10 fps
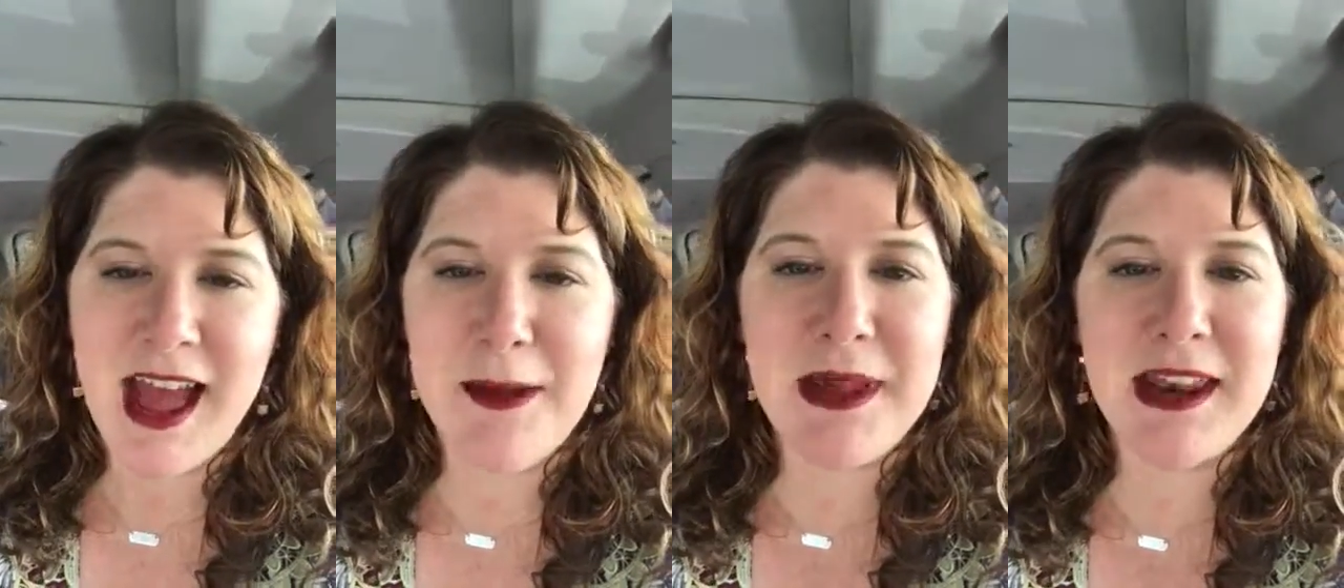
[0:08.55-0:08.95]

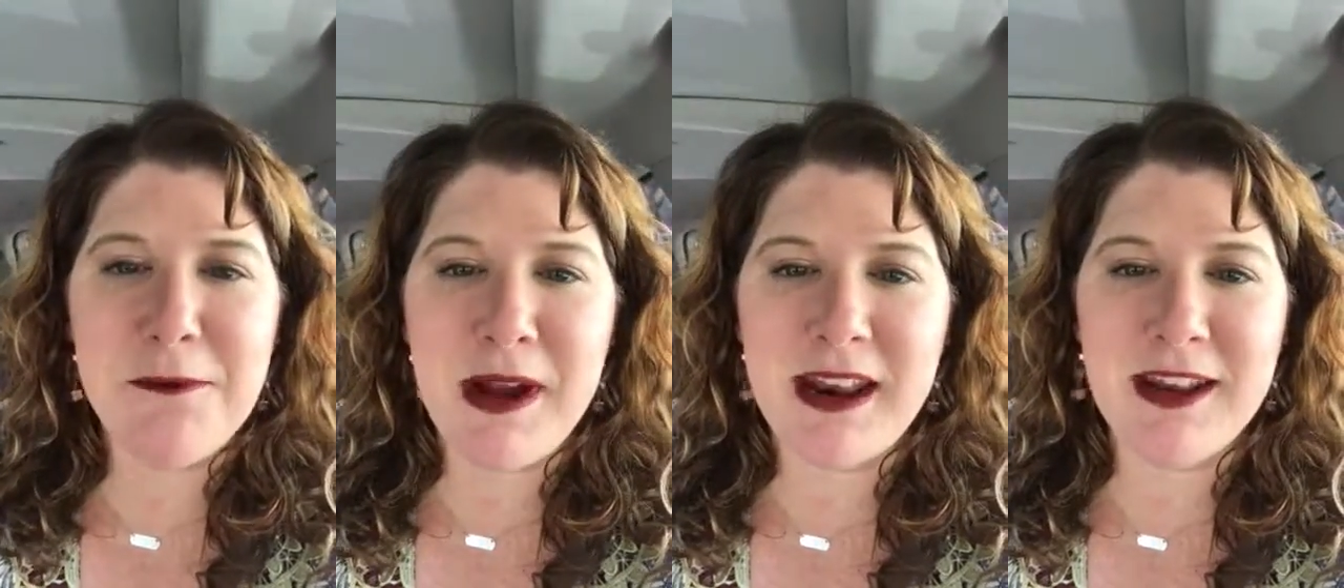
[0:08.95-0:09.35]
I'm
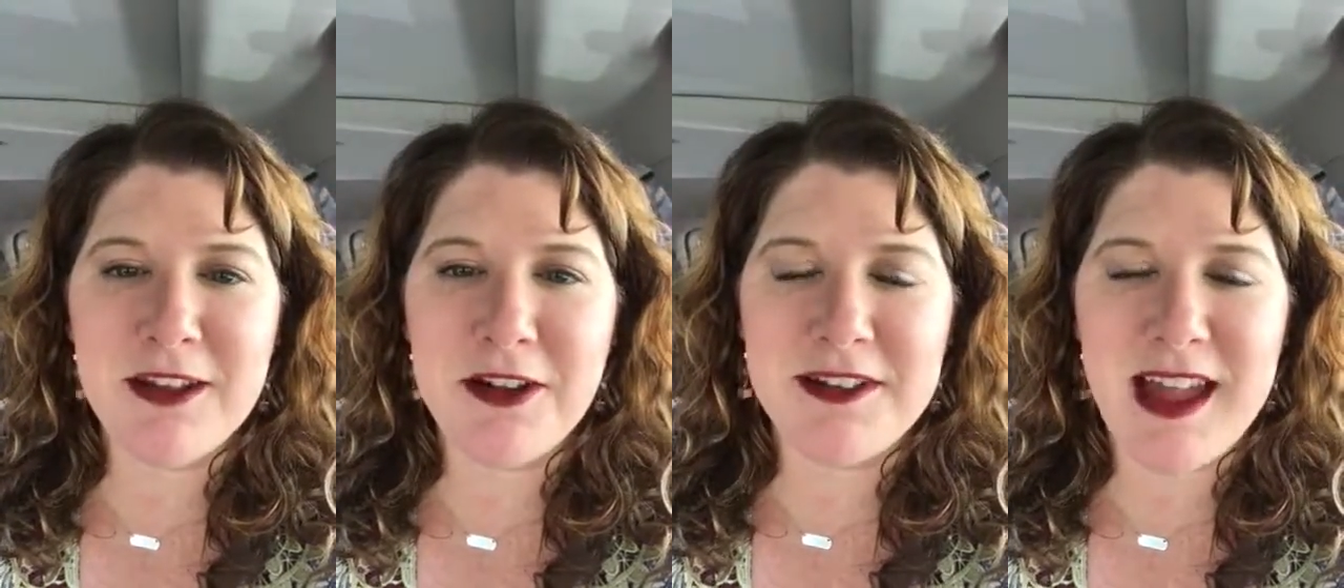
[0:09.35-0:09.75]
getting ready to
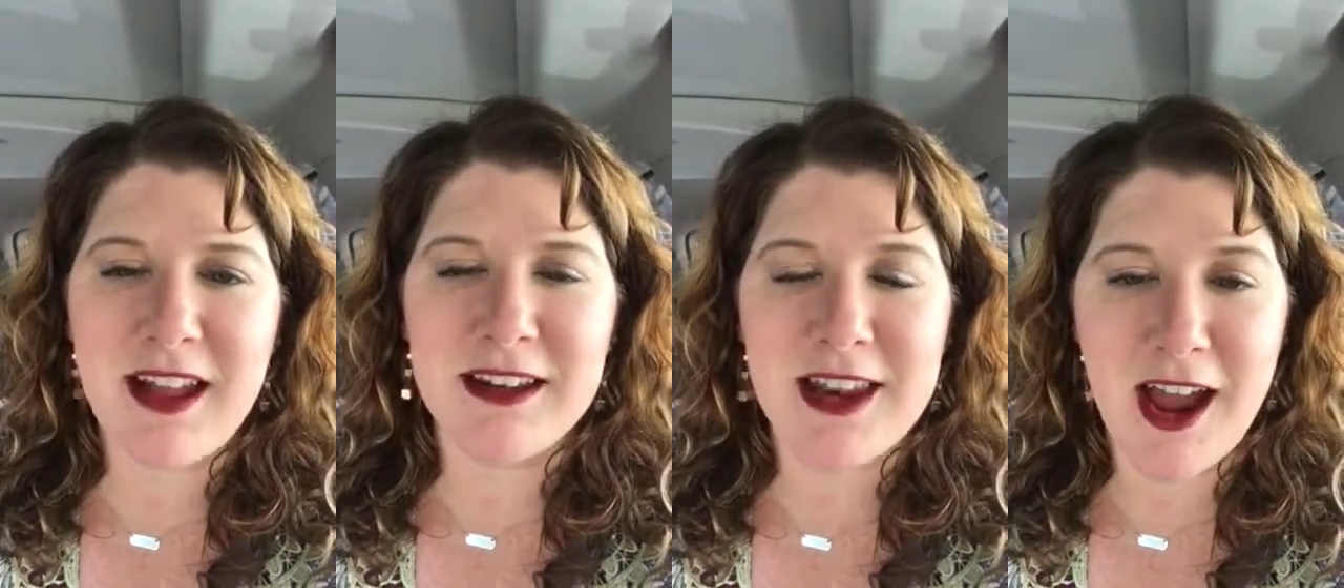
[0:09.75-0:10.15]
close
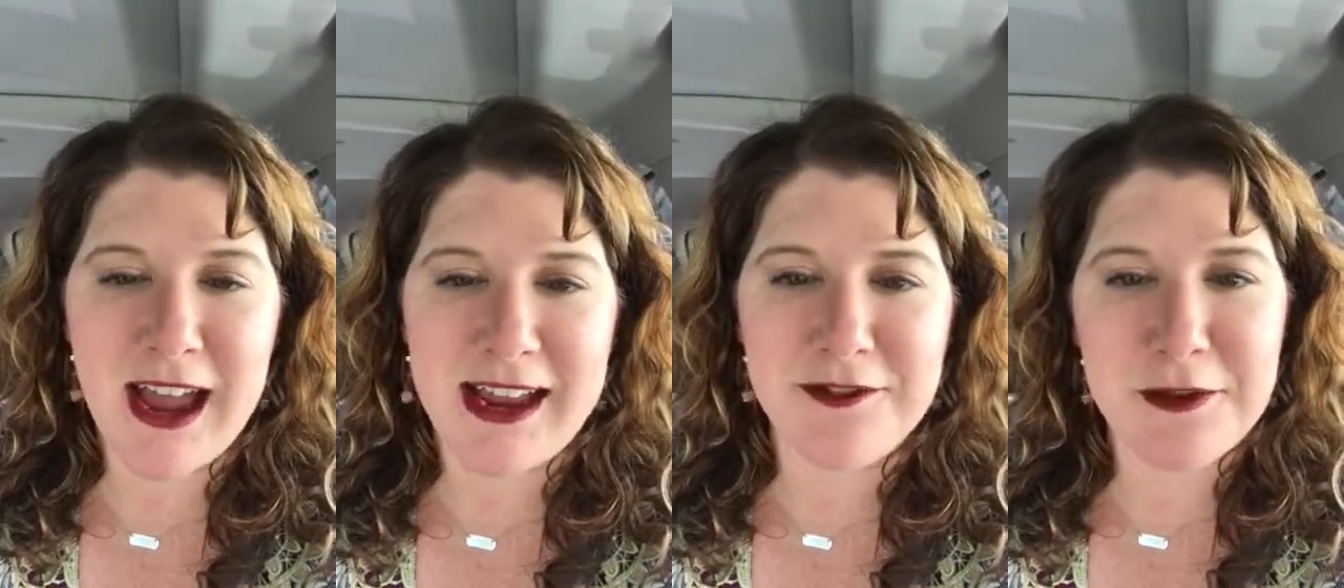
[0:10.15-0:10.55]
out
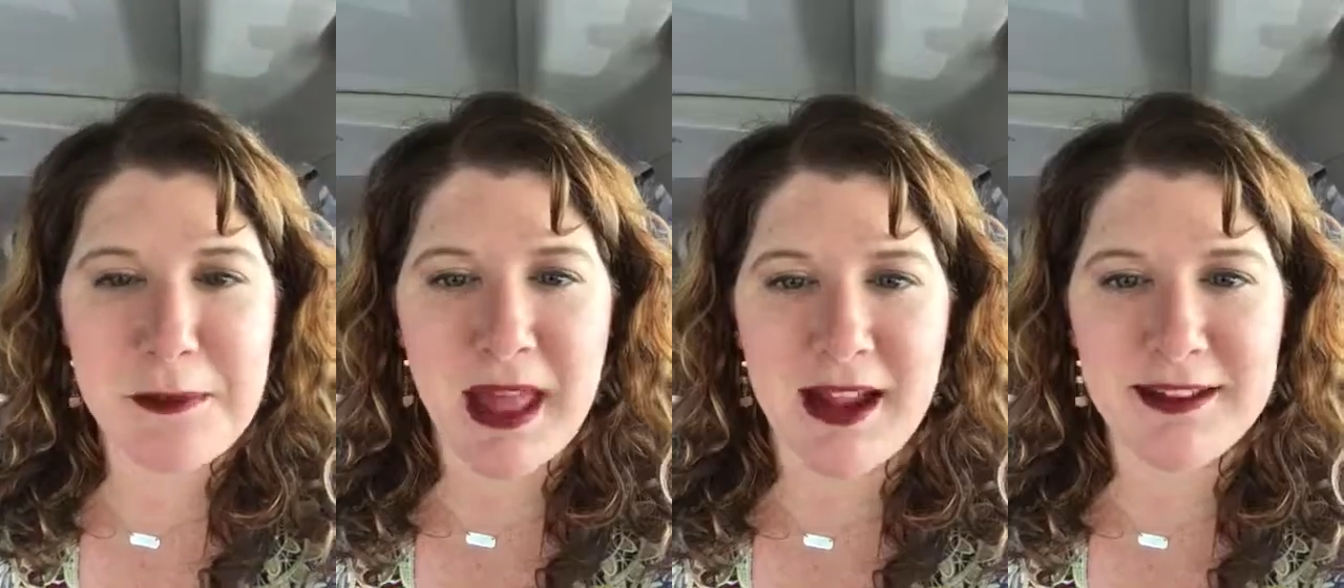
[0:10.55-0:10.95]
9
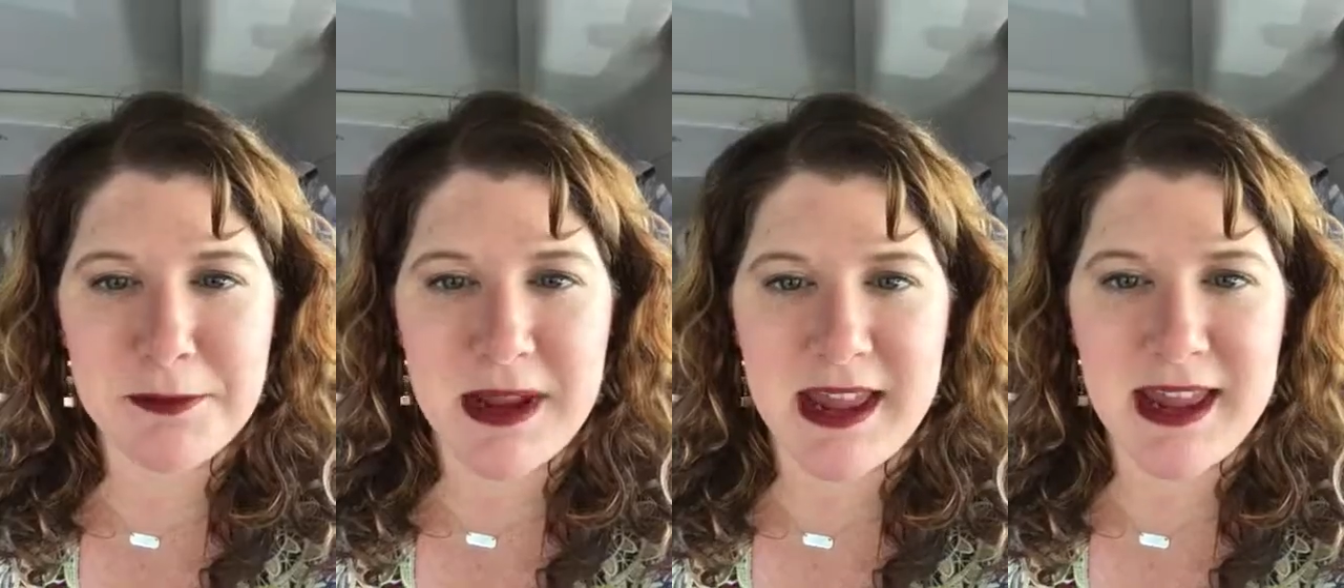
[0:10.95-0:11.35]
from last
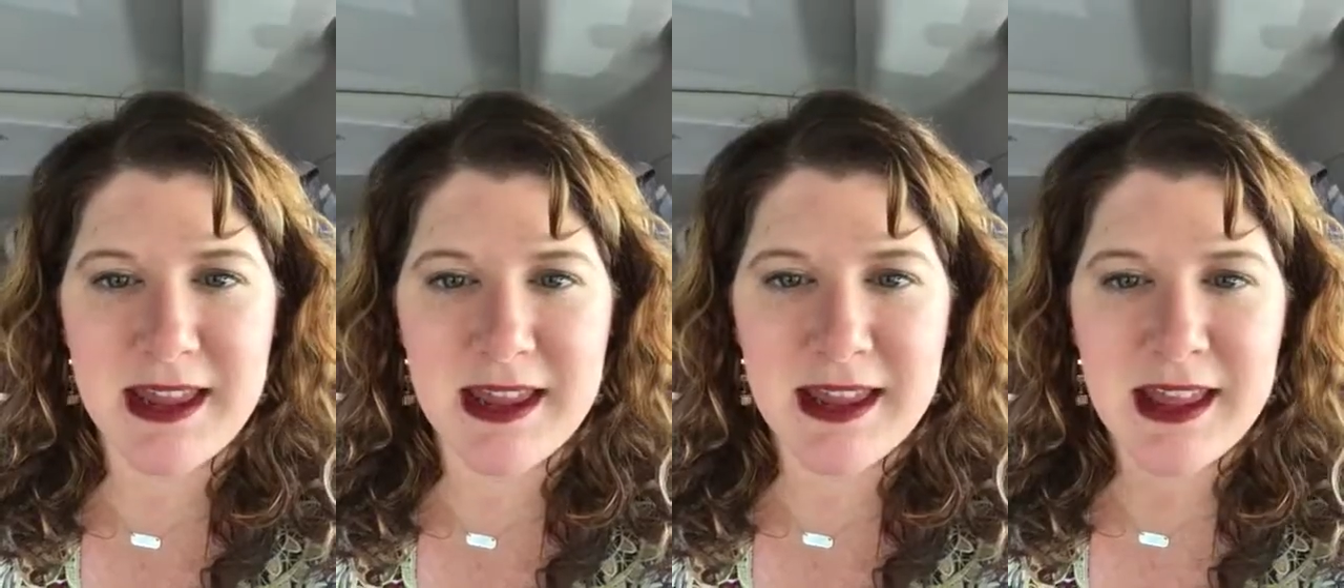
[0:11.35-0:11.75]

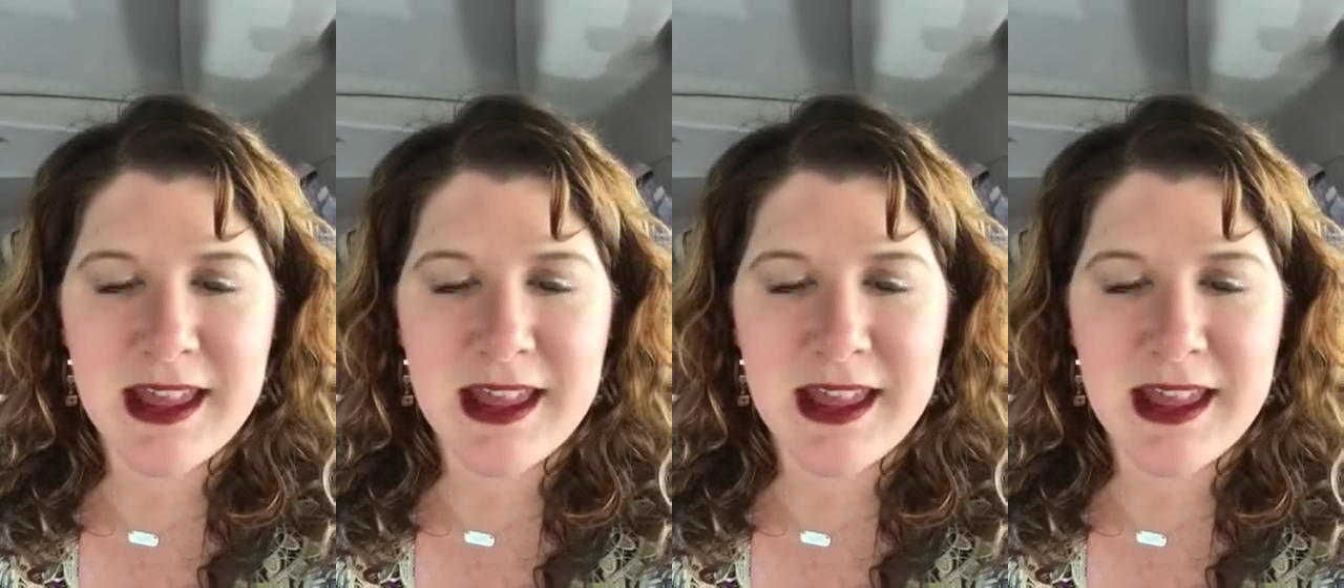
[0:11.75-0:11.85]
week,